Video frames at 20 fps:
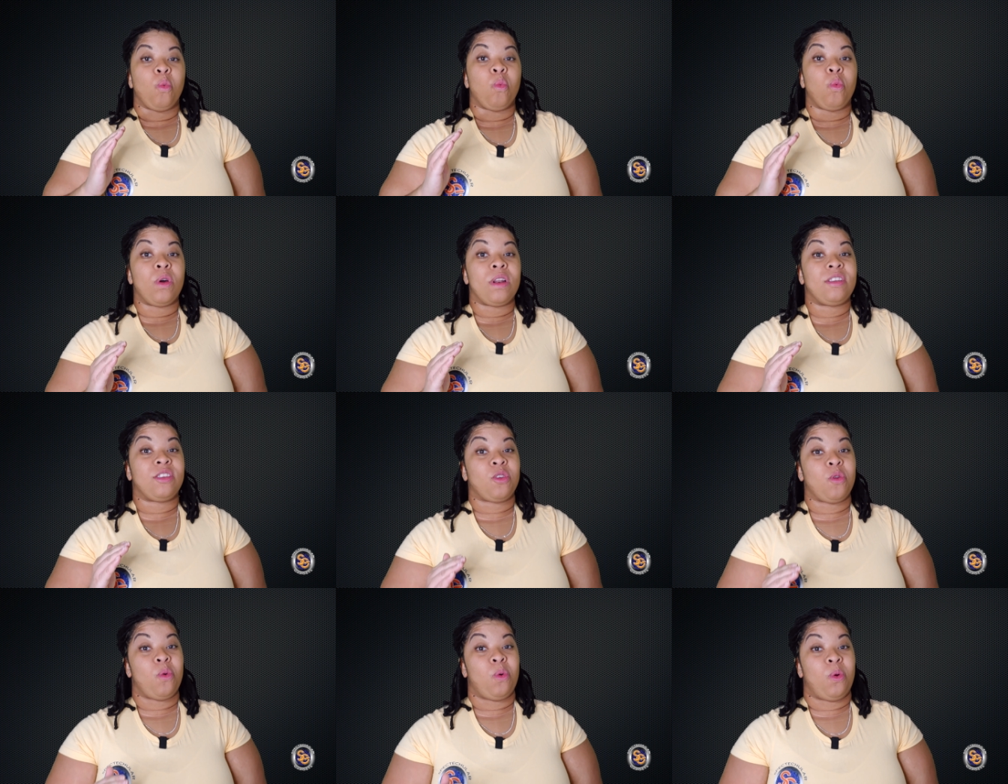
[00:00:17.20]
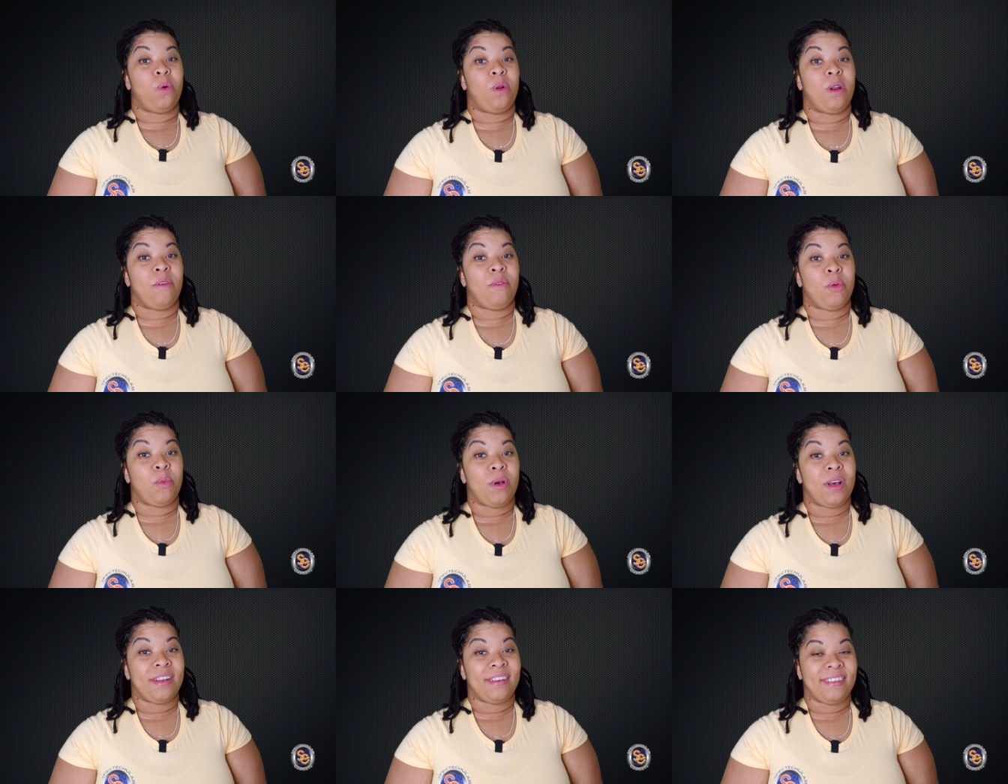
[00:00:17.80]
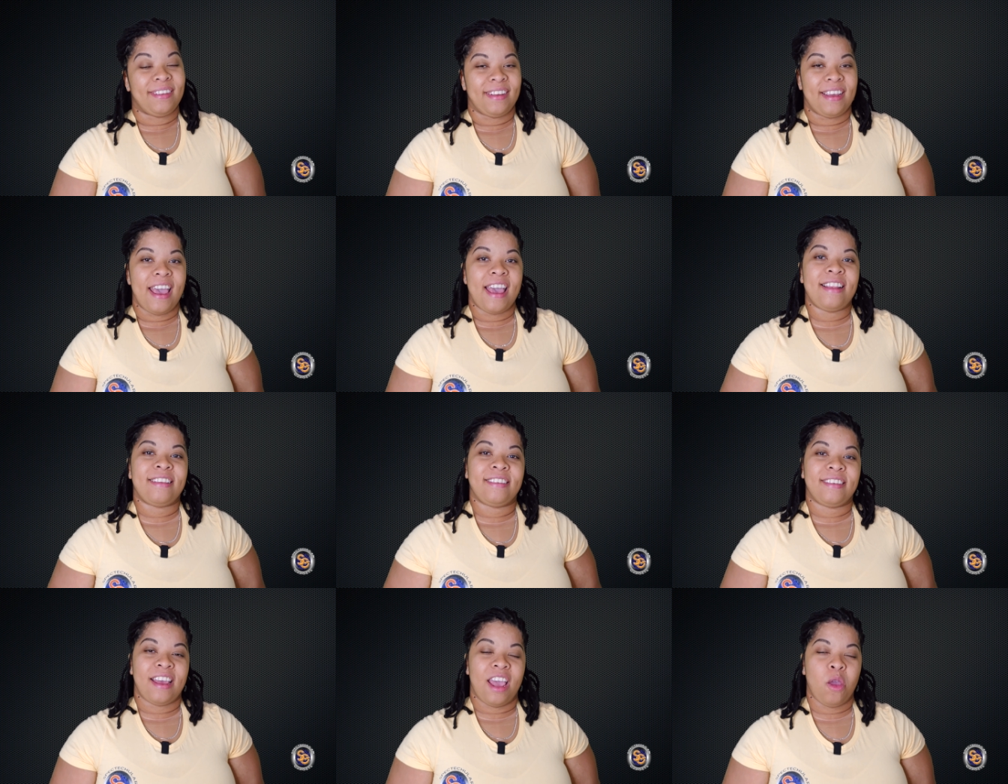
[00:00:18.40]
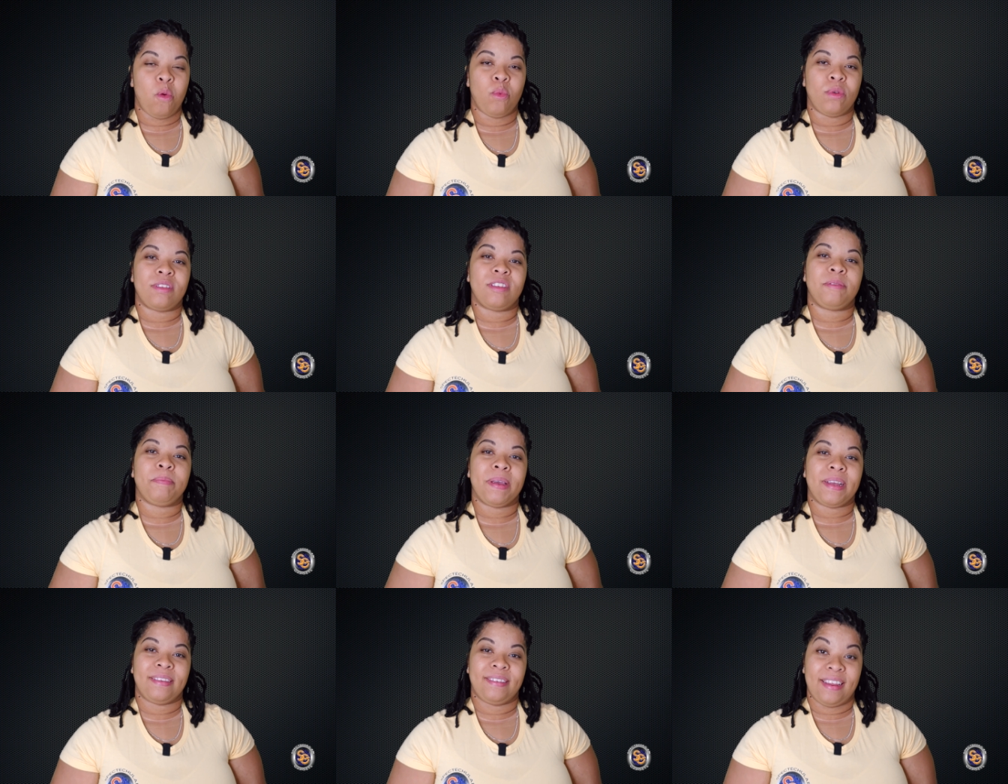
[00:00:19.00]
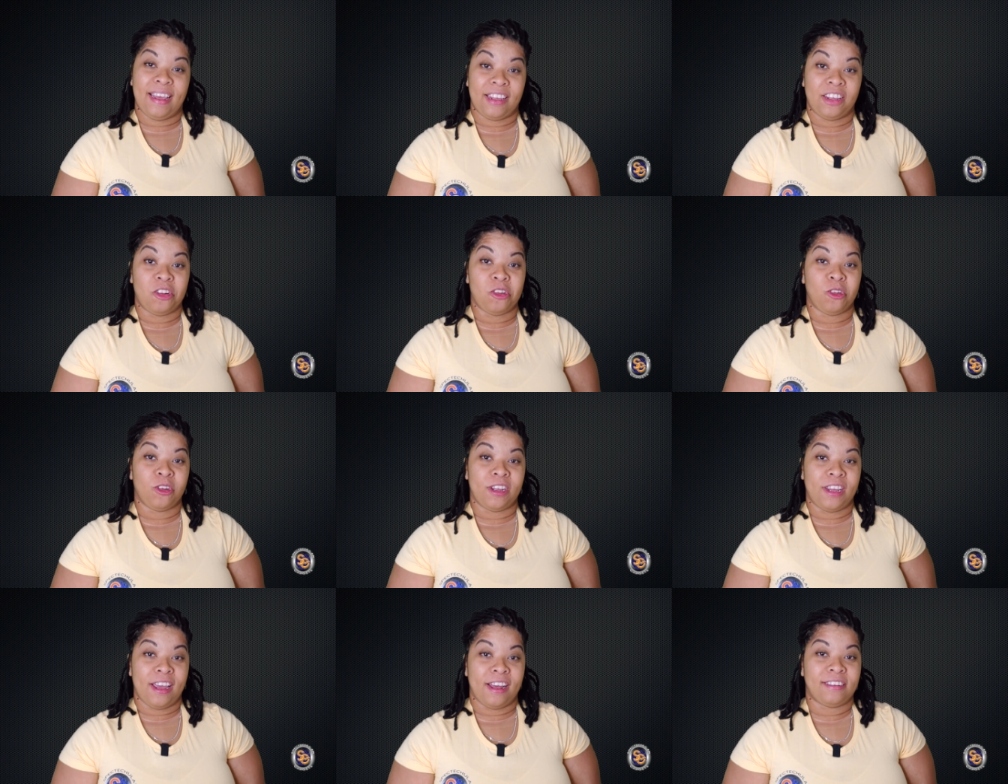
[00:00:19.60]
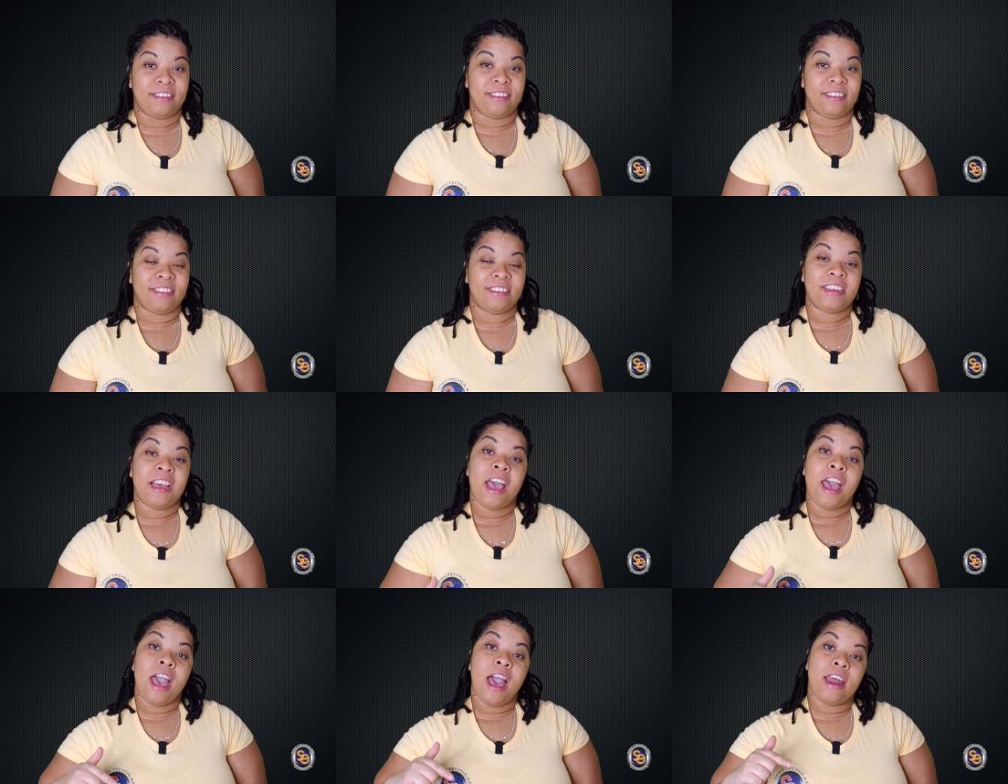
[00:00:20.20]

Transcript: What is going on everyone? It's Tay with SpecTechular Gadgets.